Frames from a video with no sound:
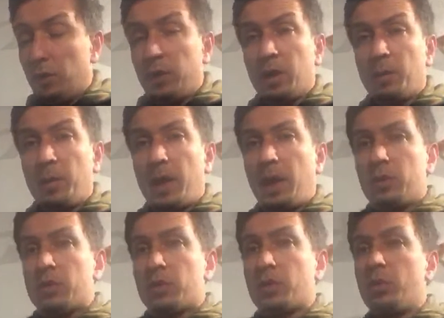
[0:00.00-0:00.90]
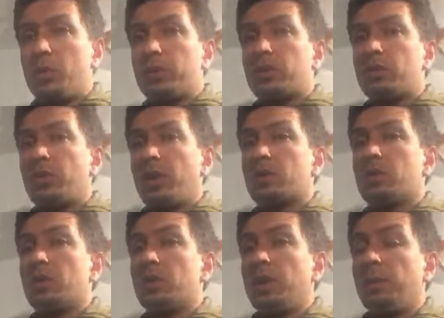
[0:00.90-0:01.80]
if you think about how schools are
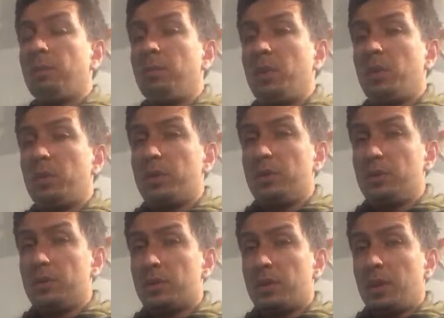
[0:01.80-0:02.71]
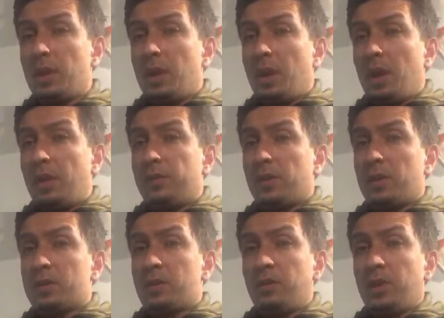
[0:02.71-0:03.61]
structured, it mirrors a
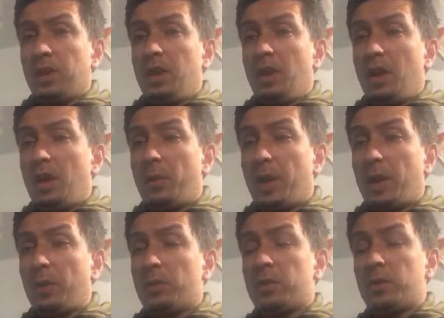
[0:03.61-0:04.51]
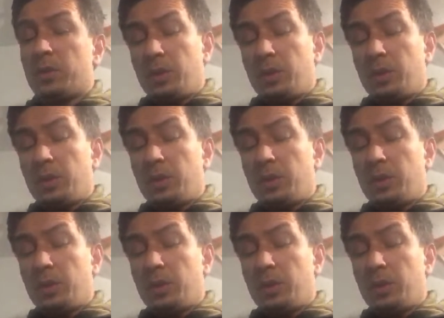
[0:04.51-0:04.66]
philosophy around